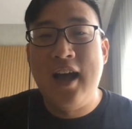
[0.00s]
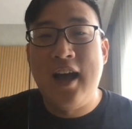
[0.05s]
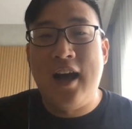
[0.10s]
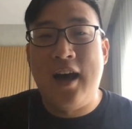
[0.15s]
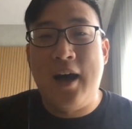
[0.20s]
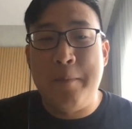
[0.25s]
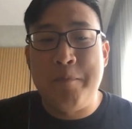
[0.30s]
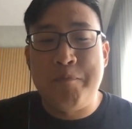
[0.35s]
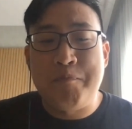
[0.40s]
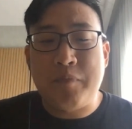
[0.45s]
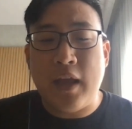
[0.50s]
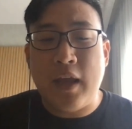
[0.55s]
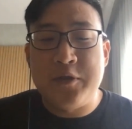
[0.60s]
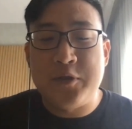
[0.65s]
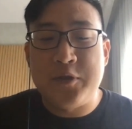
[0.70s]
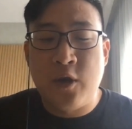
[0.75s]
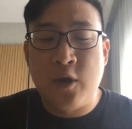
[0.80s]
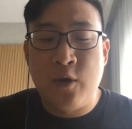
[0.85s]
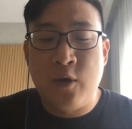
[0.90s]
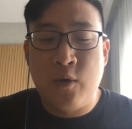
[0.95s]
You
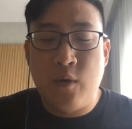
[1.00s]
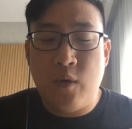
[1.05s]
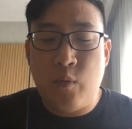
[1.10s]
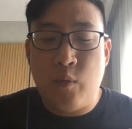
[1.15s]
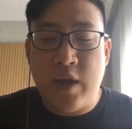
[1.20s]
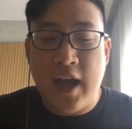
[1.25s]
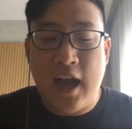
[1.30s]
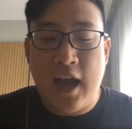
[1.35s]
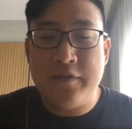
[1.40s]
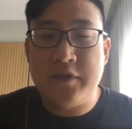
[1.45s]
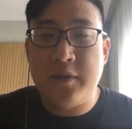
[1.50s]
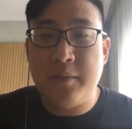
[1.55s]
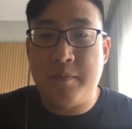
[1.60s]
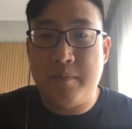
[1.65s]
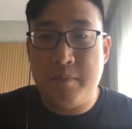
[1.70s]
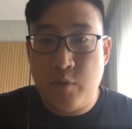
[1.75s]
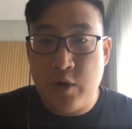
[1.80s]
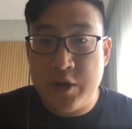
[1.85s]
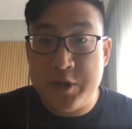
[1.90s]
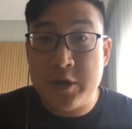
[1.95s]
have to
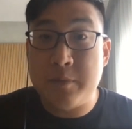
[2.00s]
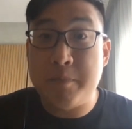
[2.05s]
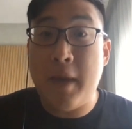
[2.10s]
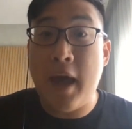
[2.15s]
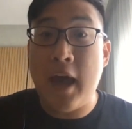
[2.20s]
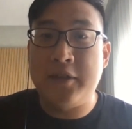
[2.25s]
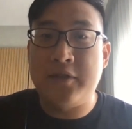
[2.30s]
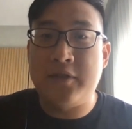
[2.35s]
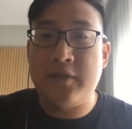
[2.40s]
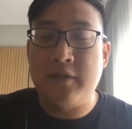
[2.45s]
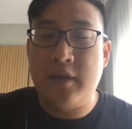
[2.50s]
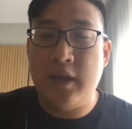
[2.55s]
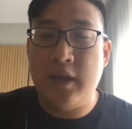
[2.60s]
respect the